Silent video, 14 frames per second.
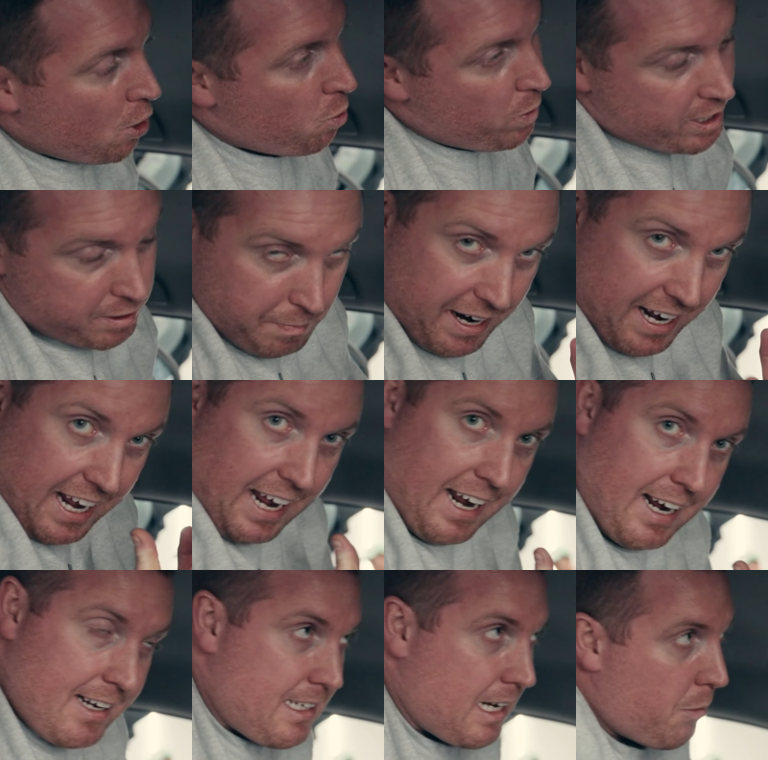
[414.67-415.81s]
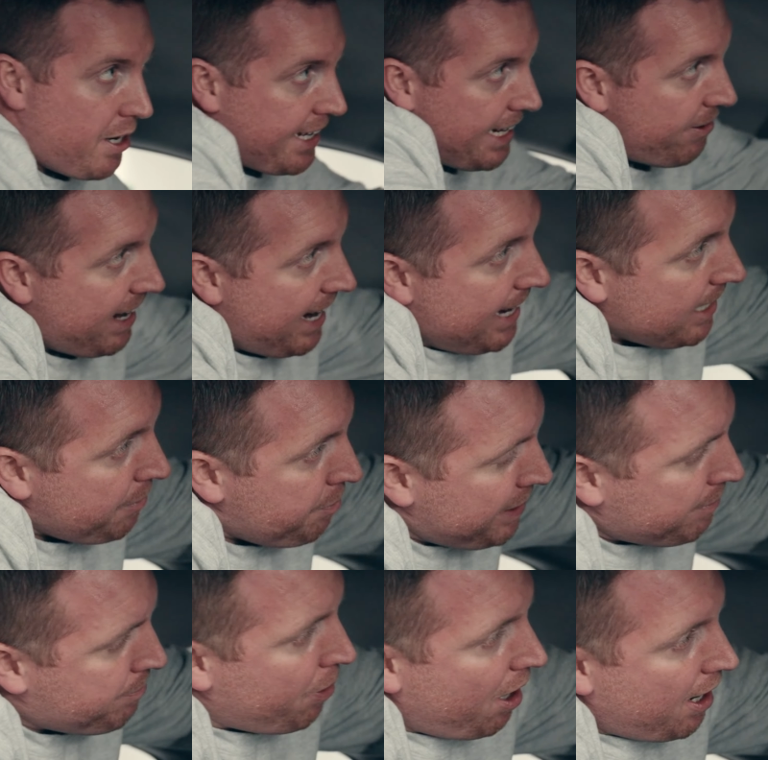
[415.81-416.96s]
With my hand, I wanna get out any
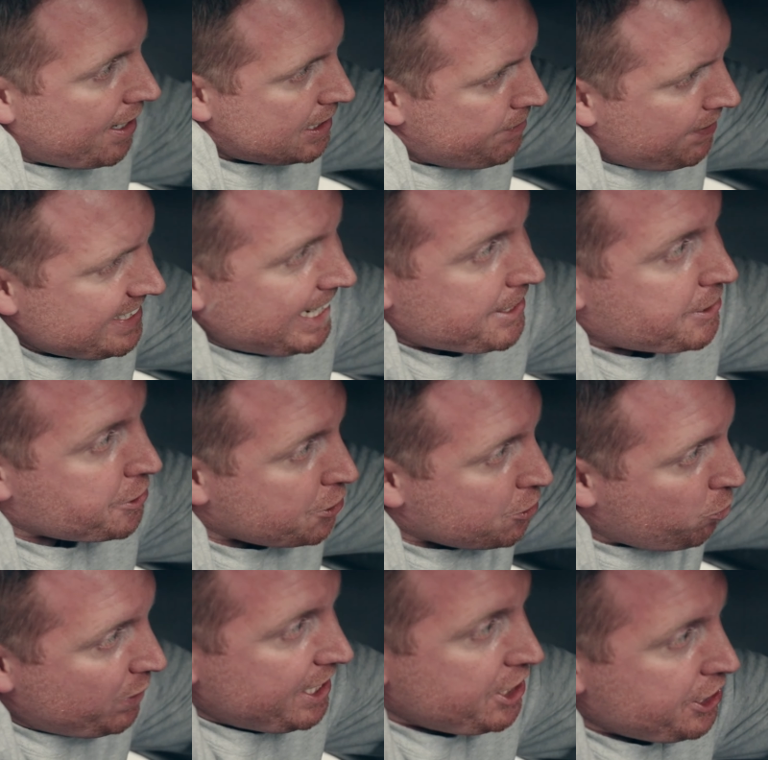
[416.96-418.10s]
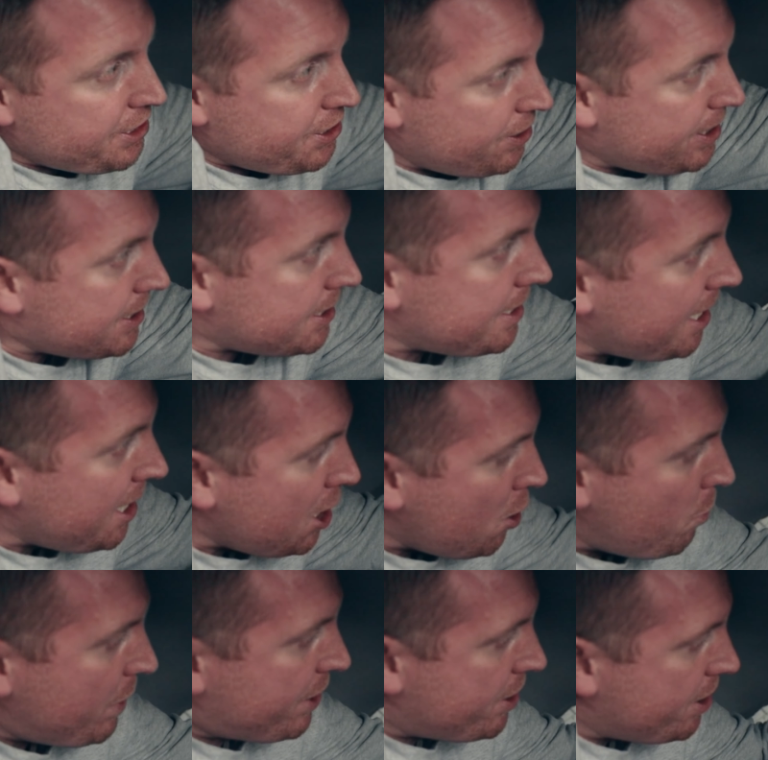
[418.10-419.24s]
big pockets. If I take a squeegee to this,
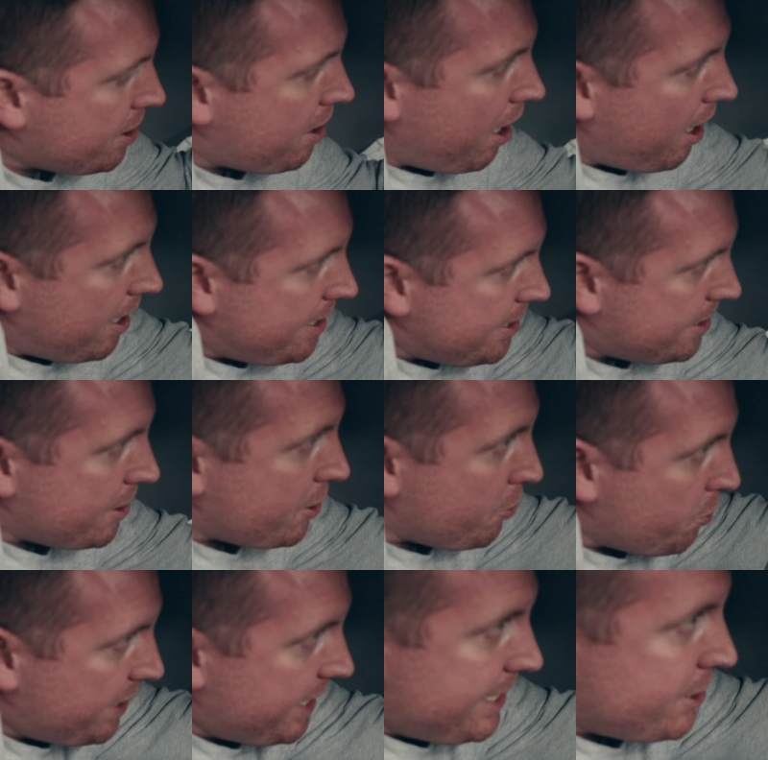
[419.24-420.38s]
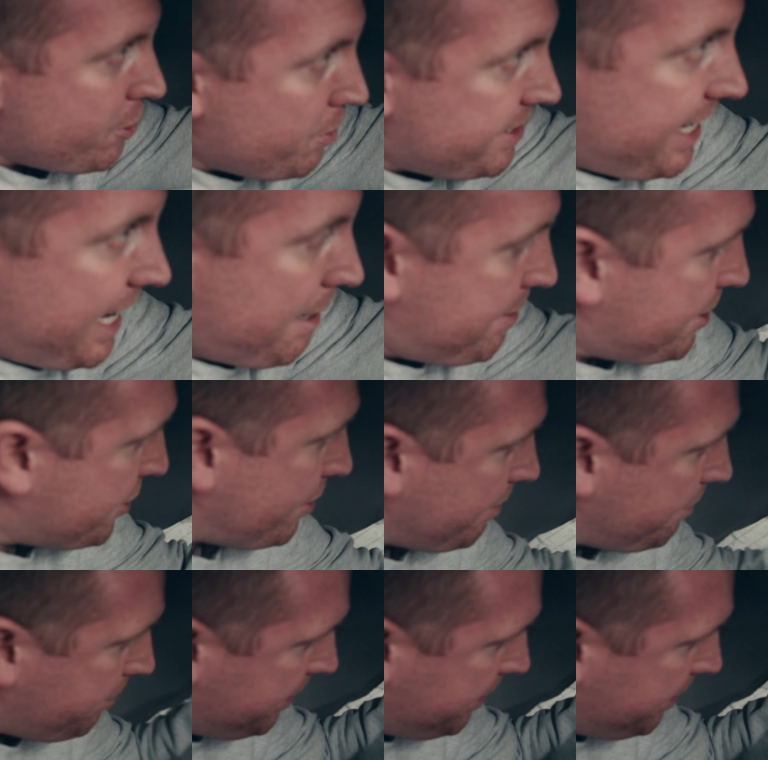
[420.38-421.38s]
we could cause crease or damage to the